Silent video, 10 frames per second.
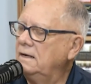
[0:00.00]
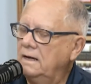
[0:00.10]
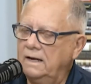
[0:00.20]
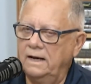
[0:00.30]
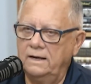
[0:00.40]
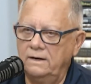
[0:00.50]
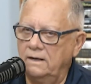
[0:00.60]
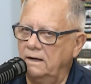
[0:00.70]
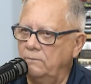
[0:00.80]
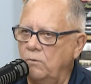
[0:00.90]

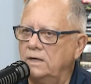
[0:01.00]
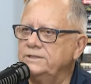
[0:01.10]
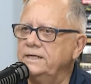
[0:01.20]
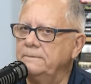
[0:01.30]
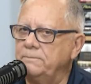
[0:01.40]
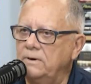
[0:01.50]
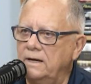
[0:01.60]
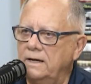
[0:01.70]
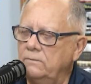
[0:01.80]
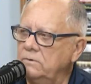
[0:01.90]
And watching him
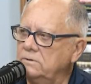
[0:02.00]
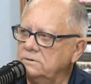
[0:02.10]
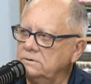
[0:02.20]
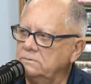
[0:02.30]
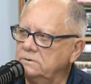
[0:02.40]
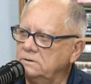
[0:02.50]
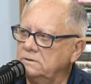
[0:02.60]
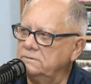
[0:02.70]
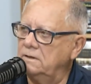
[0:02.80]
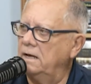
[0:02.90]
play
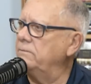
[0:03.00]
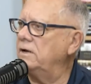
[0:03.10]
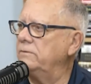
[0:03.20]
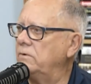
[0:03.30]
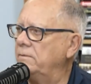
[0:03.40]
was unbelievable.